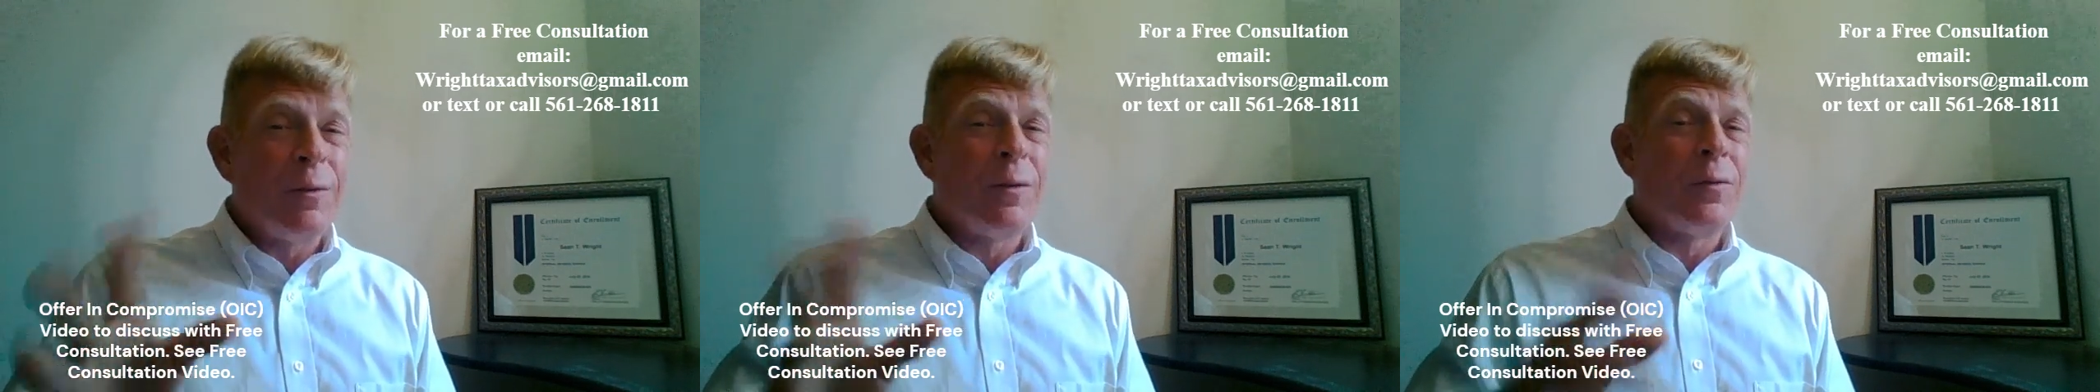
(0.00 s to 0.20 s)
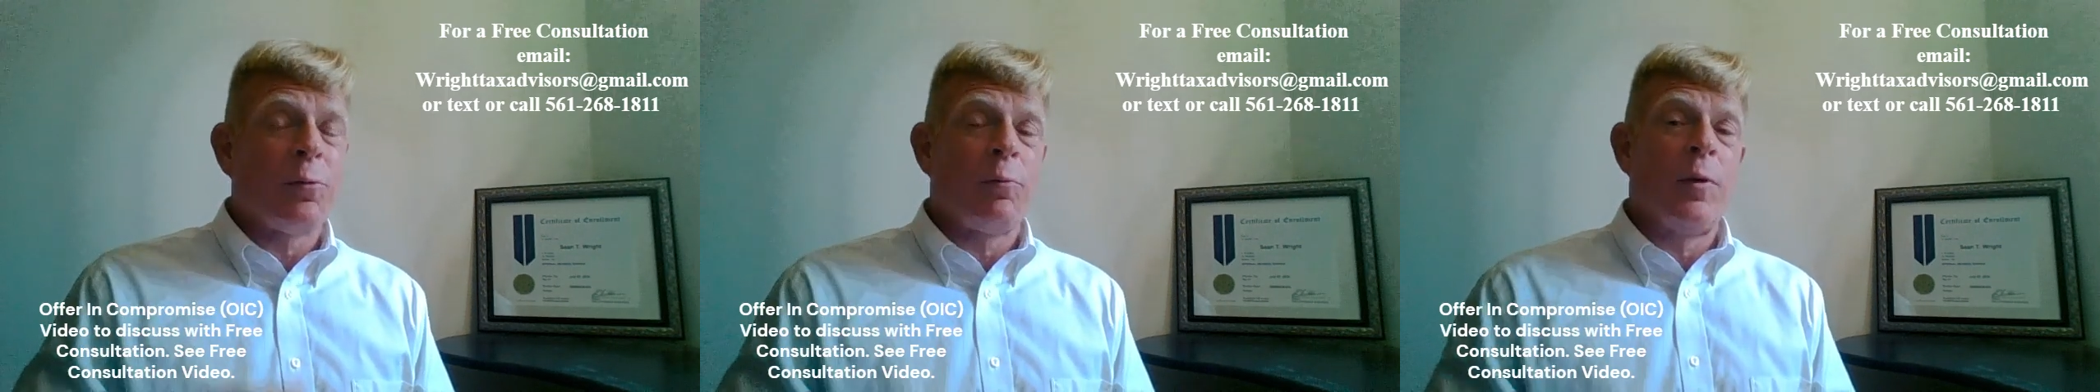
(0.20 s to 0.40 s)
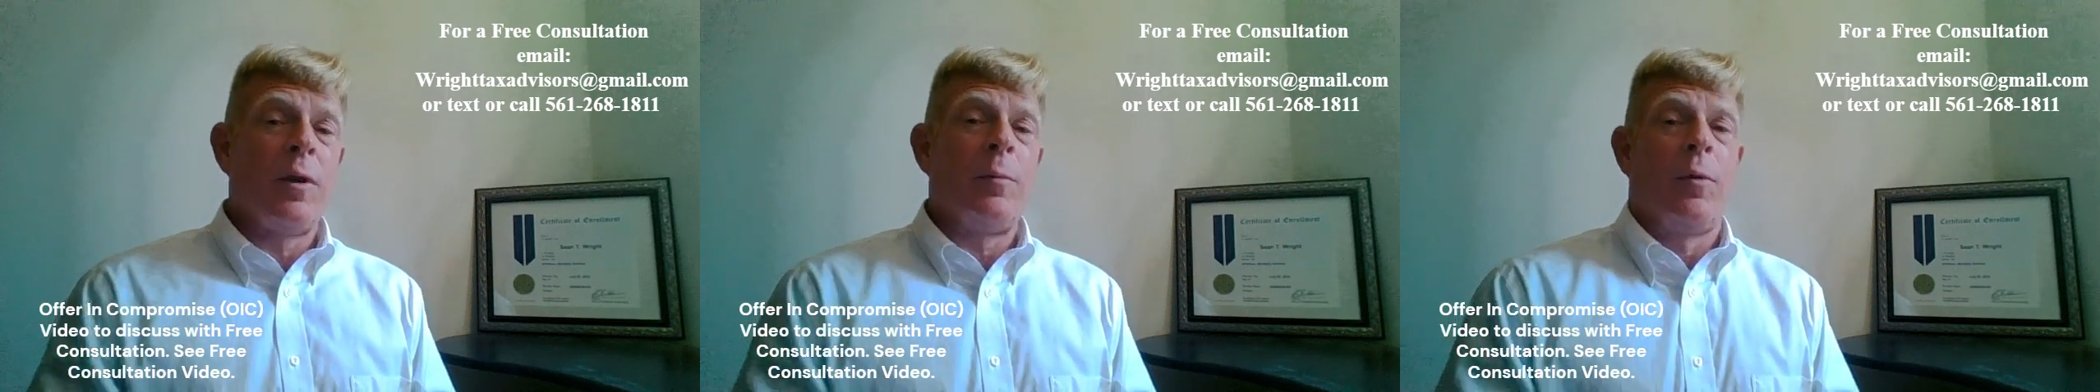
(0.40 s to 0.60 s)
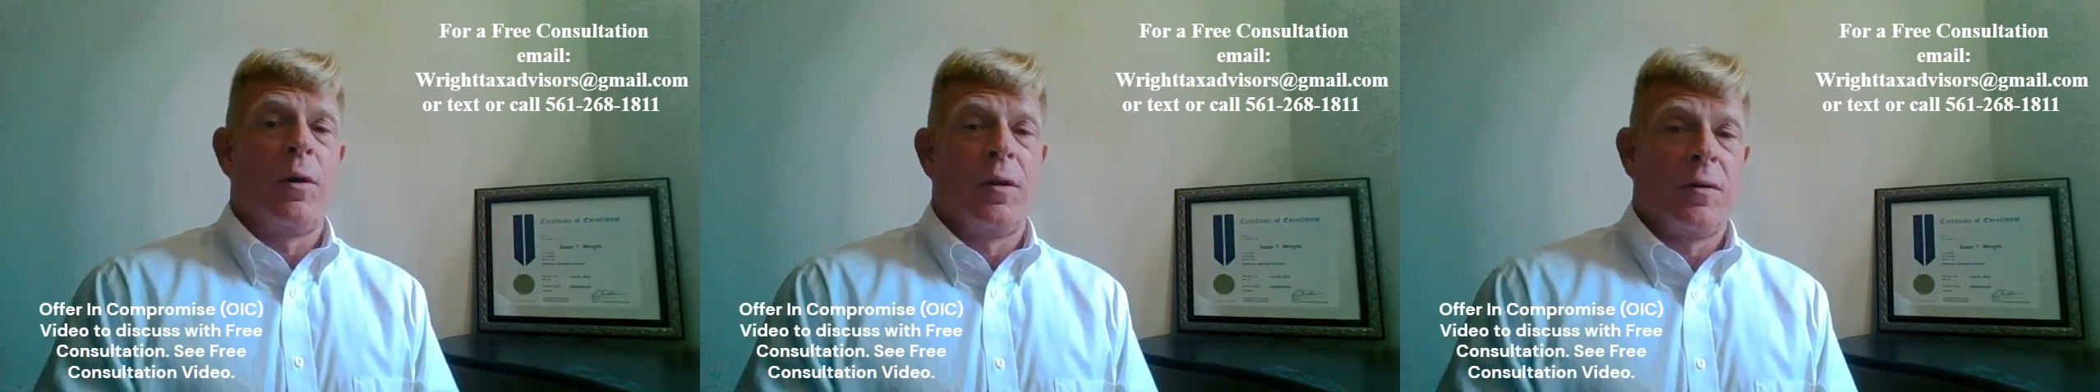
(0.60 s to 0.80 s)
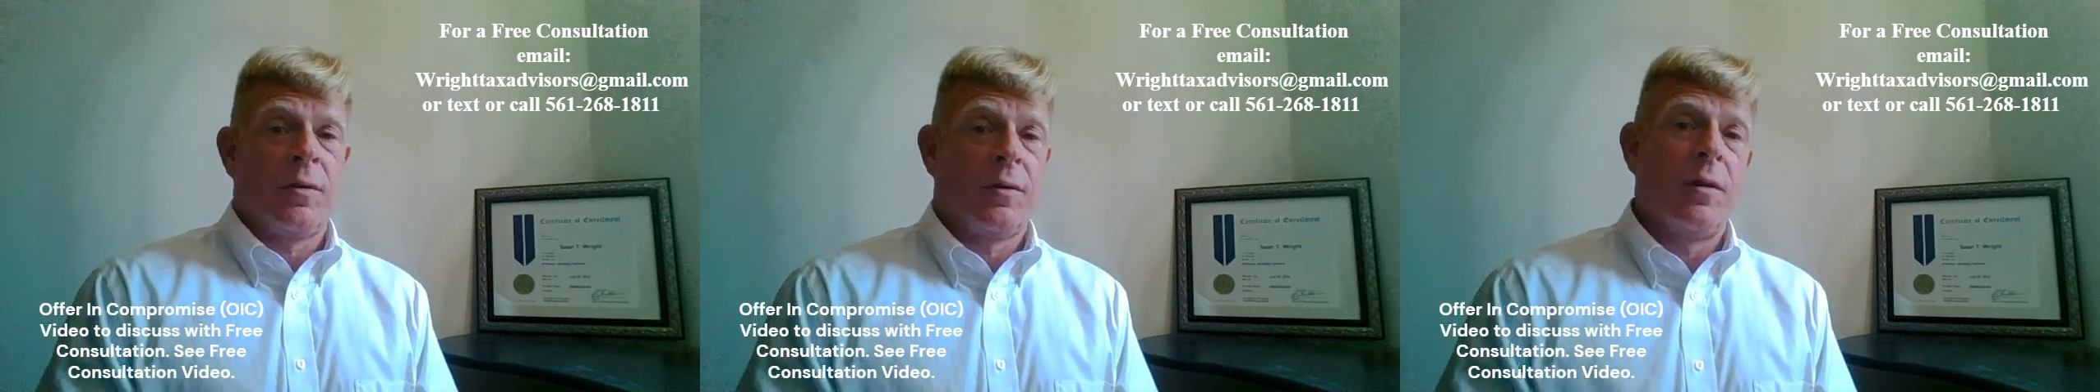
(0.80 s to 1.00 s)
and 3
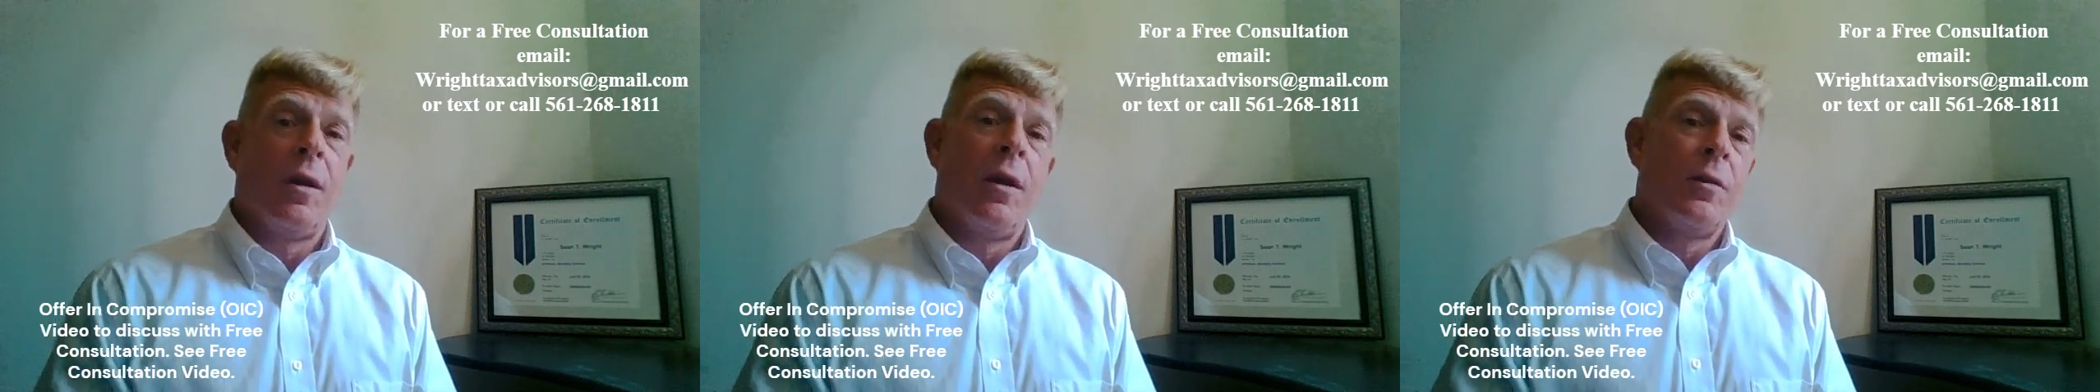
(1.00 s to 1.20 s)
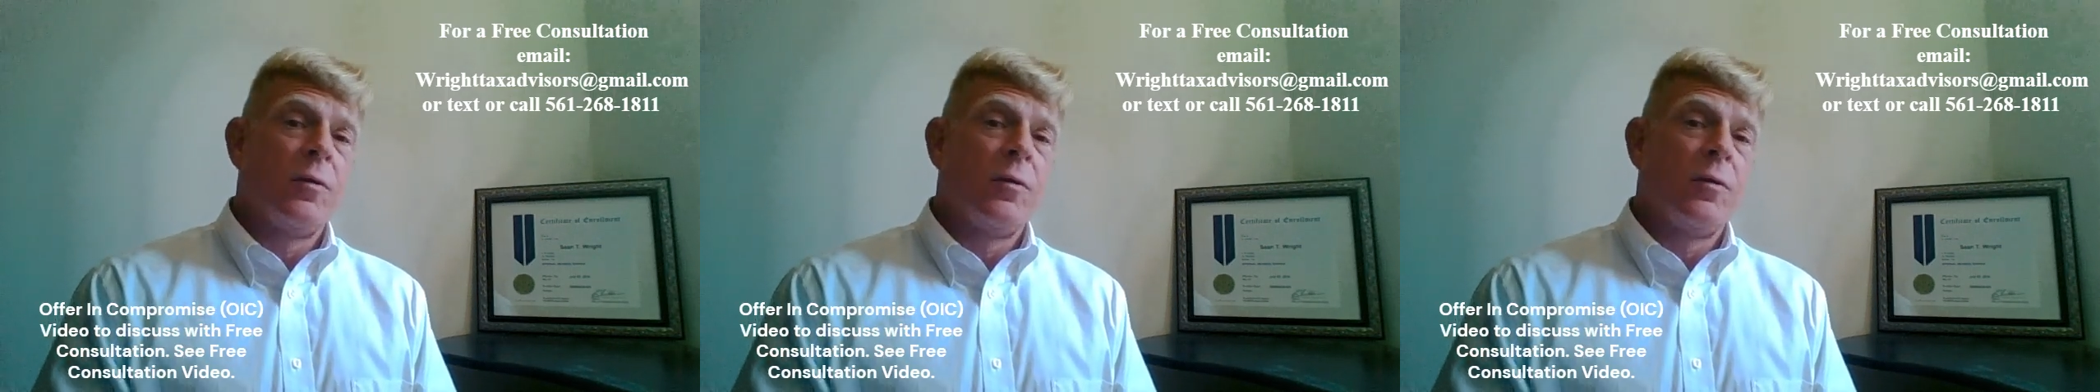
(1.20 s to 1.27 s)
months,